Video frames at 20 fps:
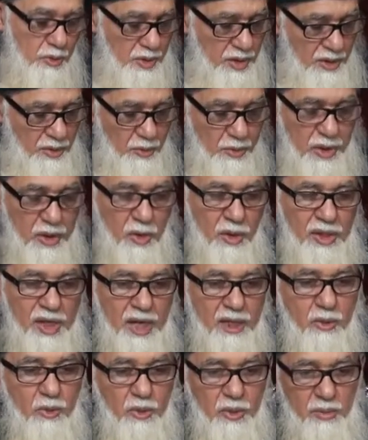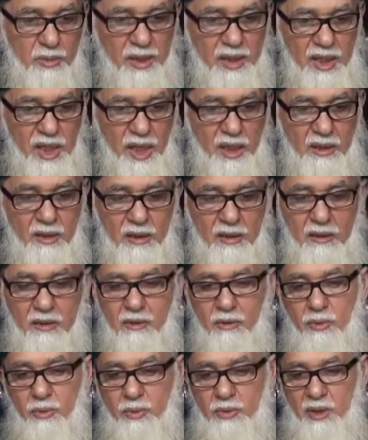We connect with many other
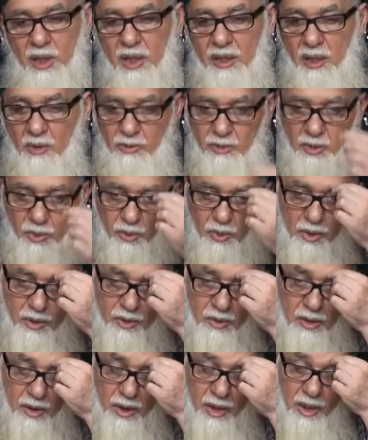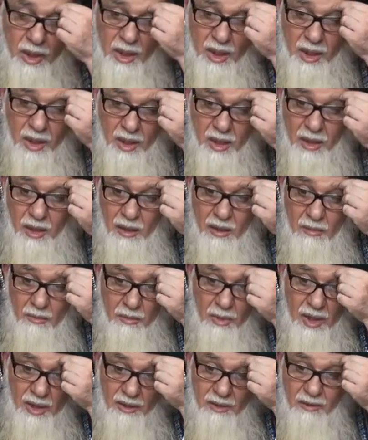groups around the world,
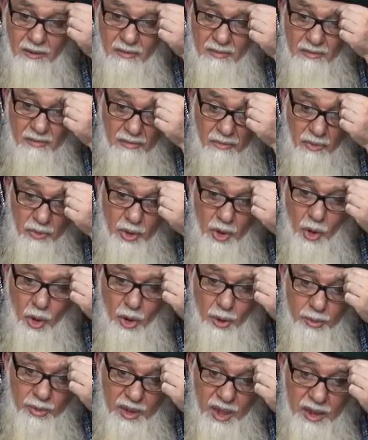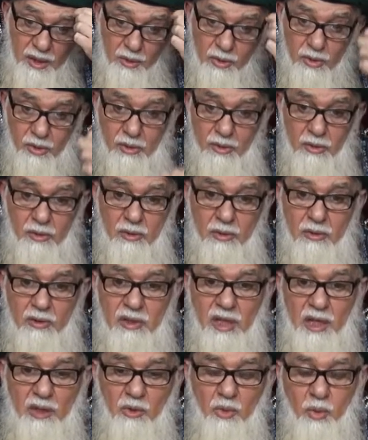but we hope that
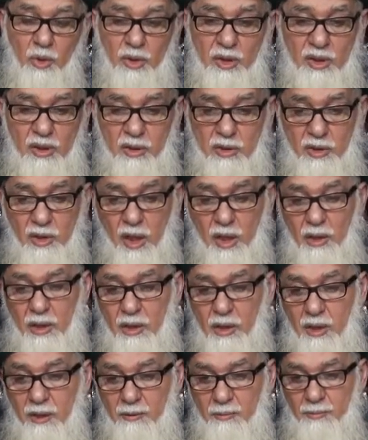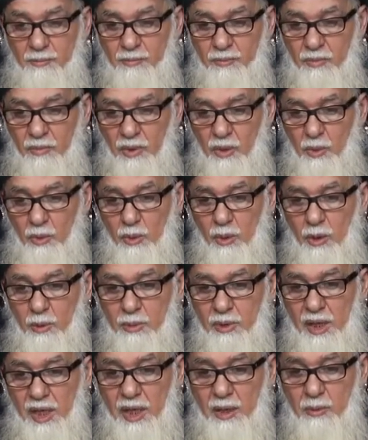network, inshallah, we
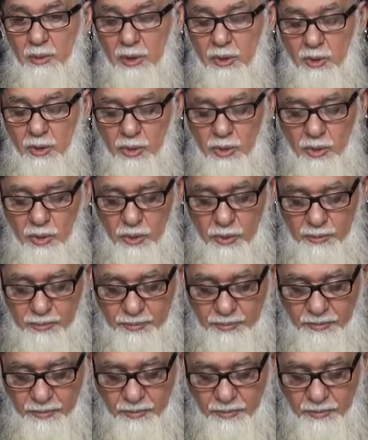will be able to do.